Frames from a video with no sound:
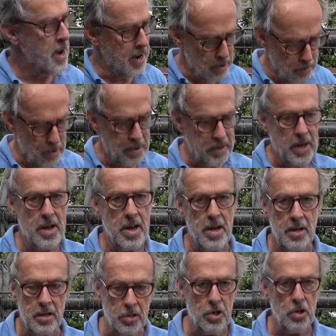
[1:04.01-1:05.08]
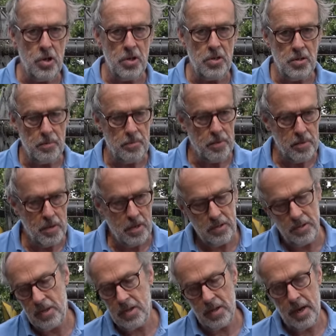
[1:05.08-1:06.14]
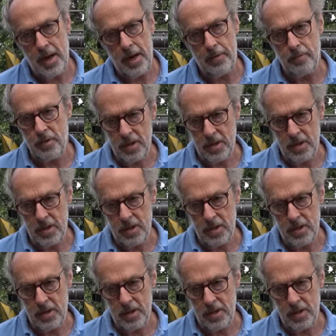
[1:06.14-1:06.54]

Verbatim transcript: and you want to get in as early as you, as you can.